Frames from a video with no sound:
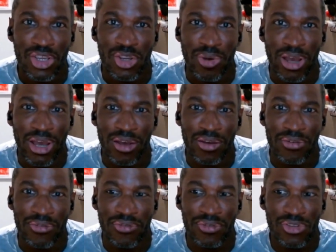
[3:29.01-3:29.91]
you
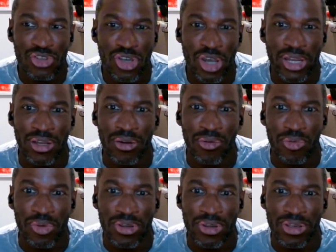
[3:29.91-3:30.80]
have
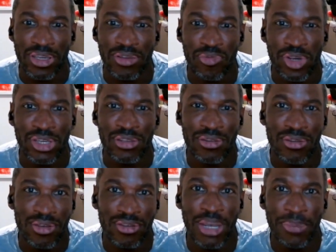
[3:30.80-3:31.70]
China
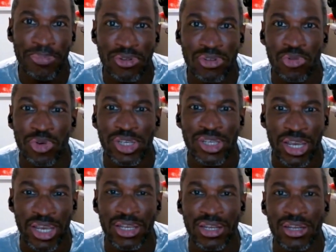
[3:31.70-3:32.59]
attempting to
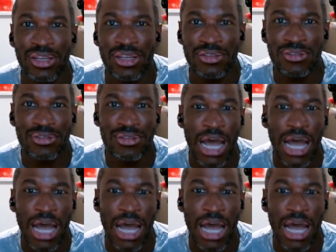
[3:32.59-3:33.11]
regain its